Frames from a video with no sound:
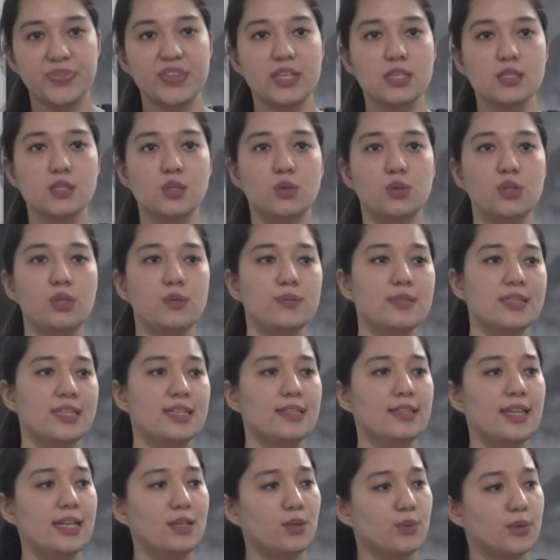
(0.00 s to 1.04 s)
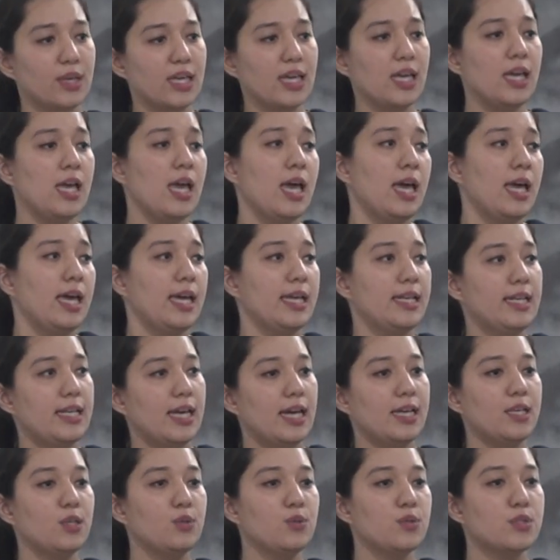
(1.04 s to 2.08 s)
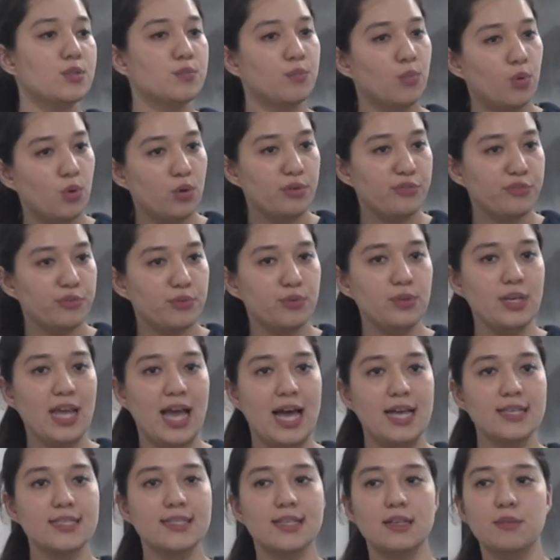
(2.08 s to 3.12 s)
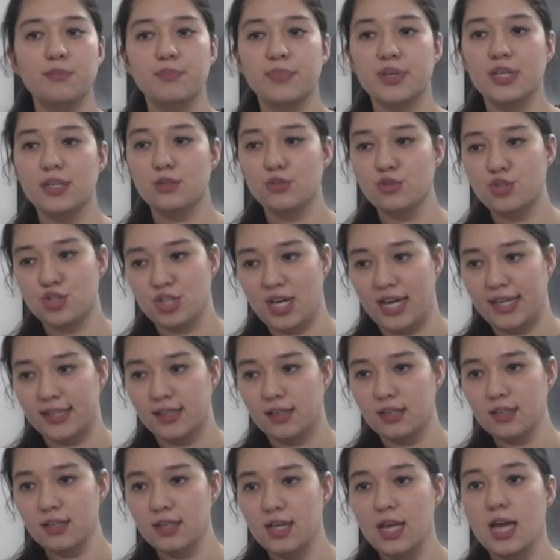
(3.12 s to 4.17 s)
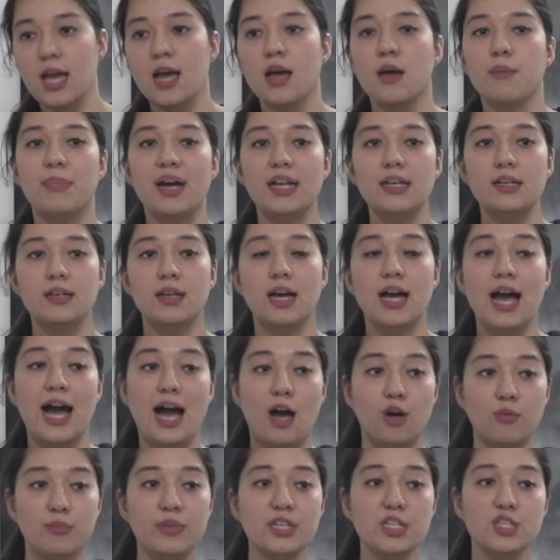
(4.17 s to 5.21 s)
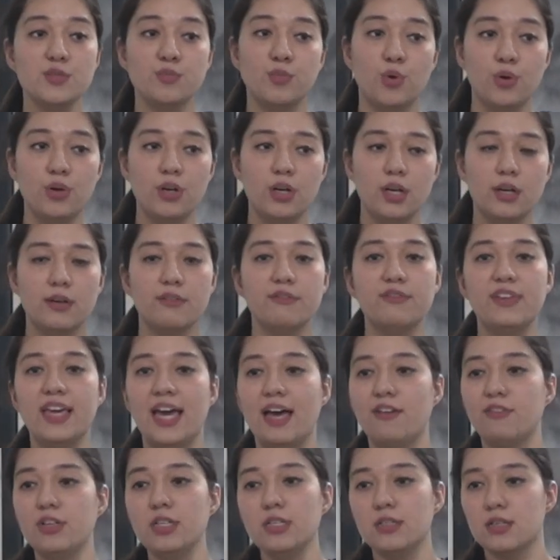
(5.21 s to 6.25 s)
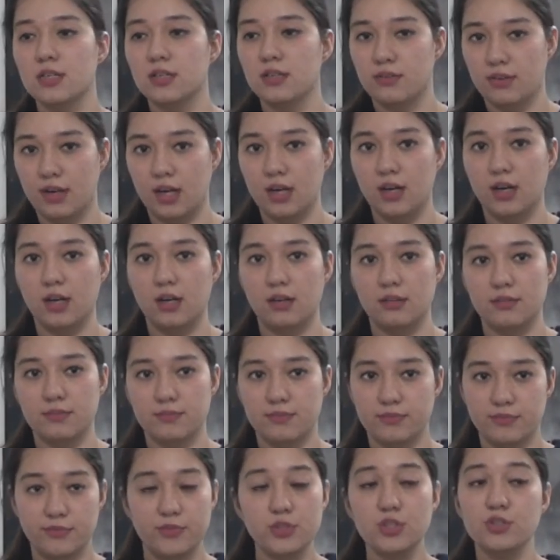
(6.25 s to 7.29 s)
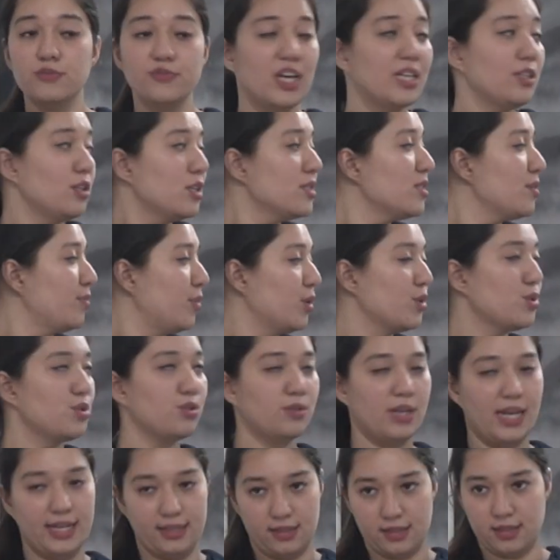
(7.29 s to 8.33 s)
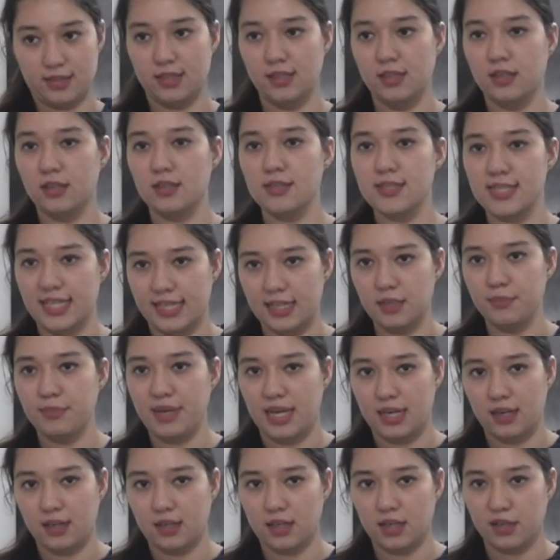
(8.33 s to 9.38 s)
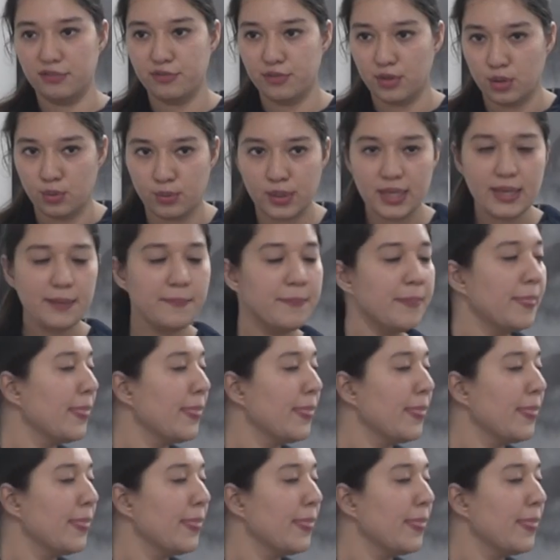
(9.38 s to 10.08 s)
So you said that, okay, India use more food as compared to China. But how much more, we haven't, we are not supposed to write it in the second paragraph, okay.